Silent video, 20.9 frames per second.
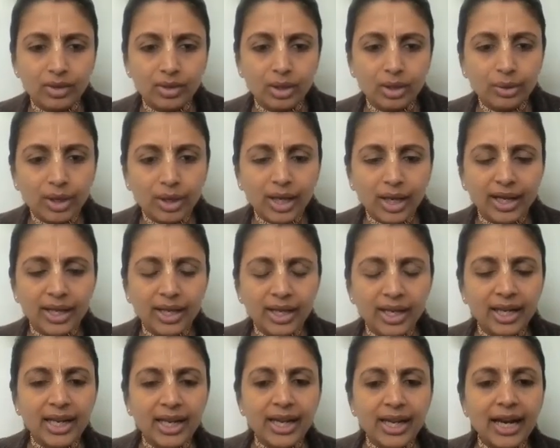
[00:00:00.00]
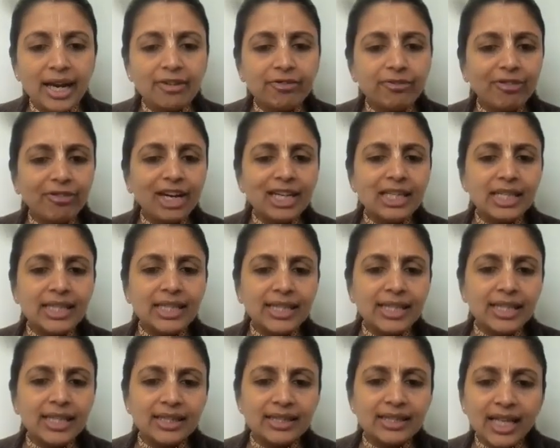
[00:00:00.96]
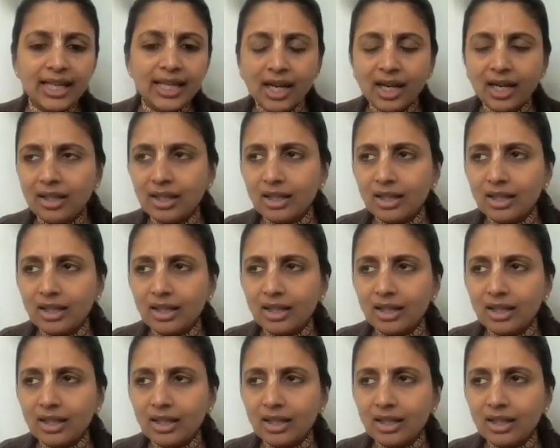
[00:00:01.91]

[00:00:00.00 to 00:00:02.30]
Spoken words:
Okay. And finally, there